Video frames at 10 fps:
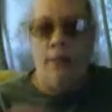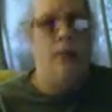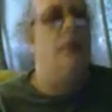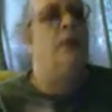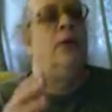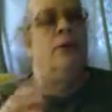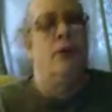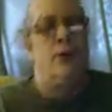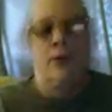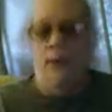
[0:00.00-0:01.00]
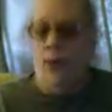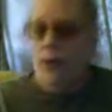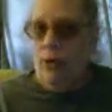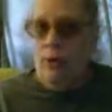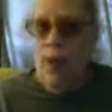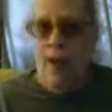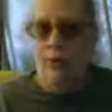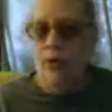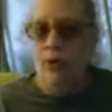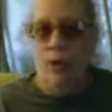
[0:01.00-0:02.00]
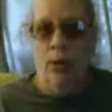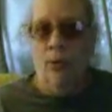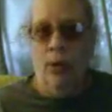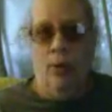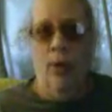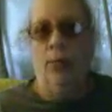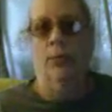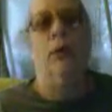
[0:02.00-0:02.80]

because if you have control of your own